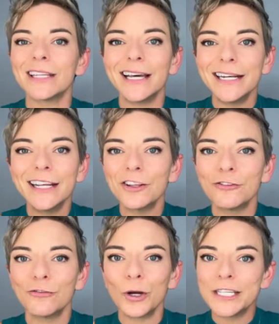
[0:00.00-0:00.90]
any other
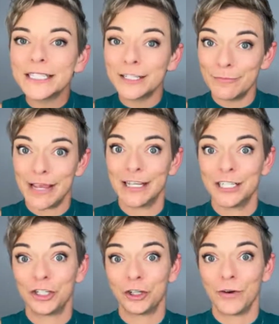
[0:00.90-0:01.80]
voice to make a
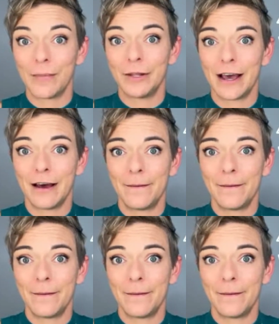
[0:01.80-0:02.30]
digital replica.